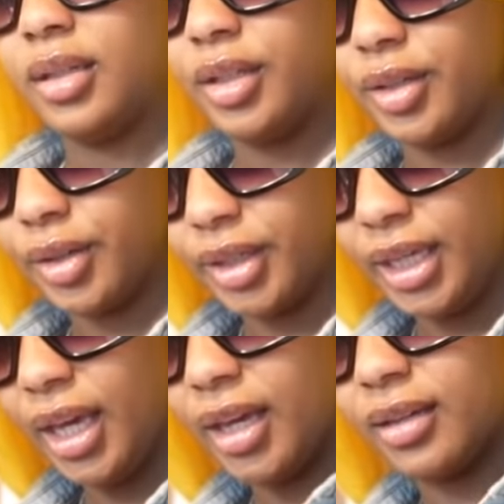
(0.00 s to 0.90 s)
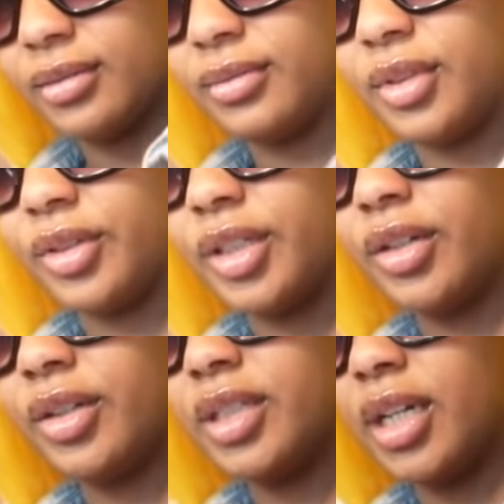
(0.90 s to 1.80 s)
You're, yeah, you're gonna
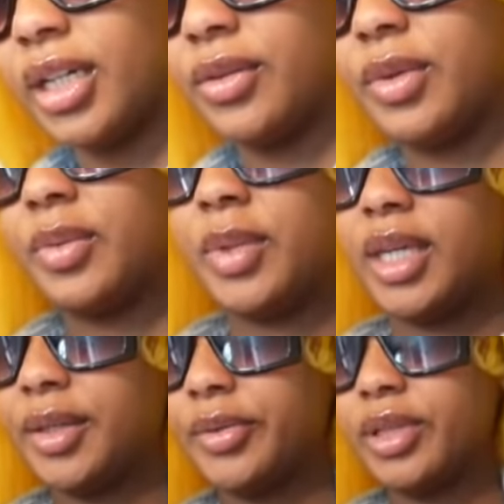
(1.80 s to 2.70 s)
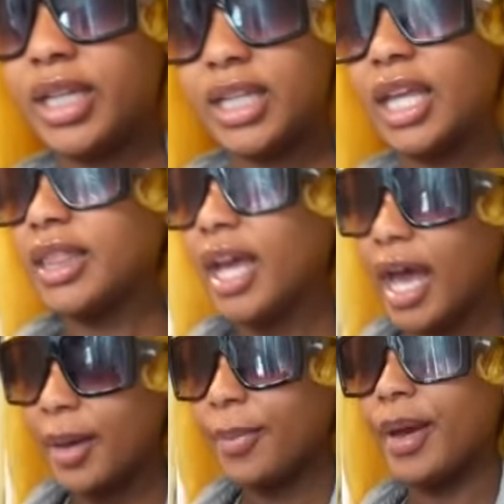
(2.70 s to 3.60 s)
go to Target with me. Looking like the
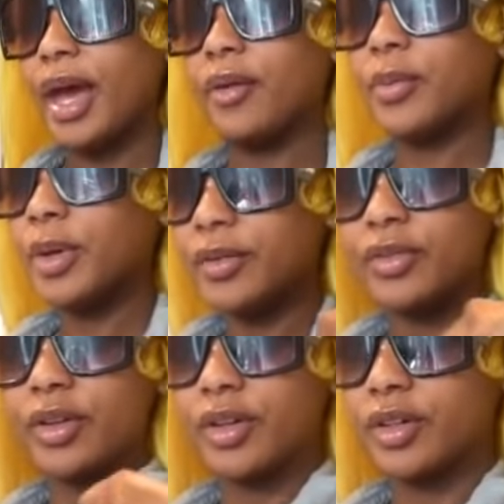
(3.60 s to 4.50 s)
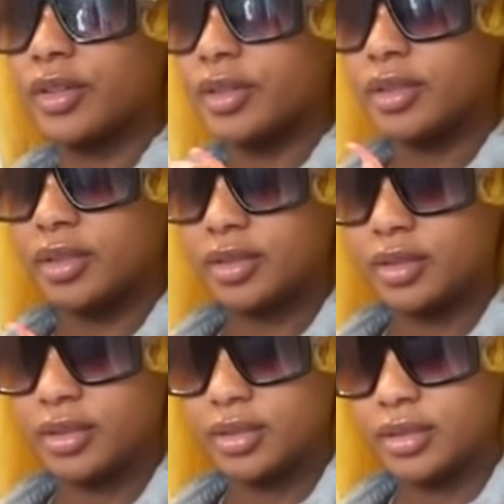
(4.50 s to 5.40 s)
Hot Powerpuff Girls.
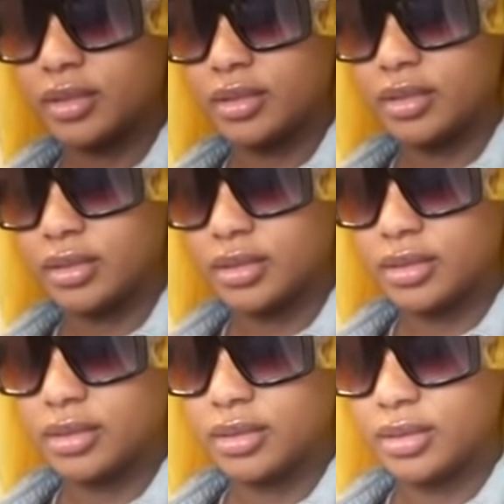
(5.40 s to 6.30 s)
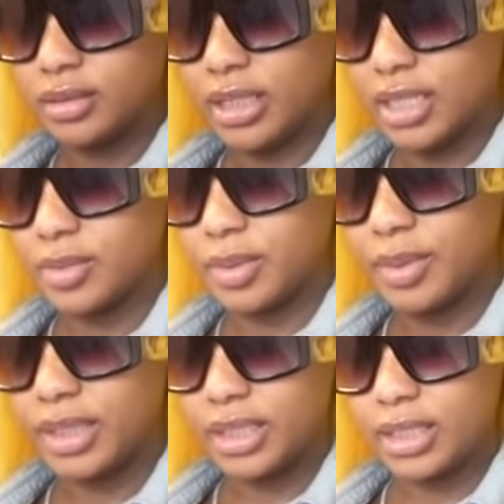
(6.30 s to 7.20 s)
That's what
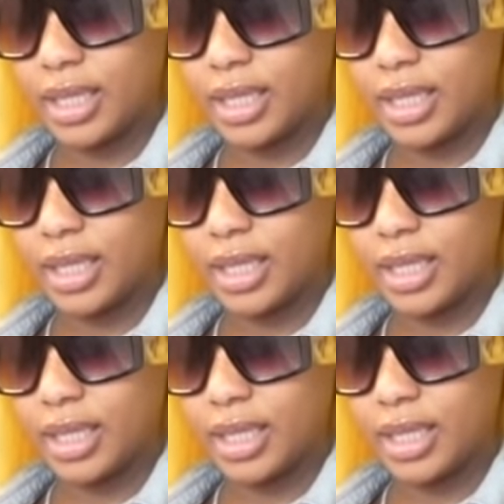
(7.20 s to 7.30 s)
we look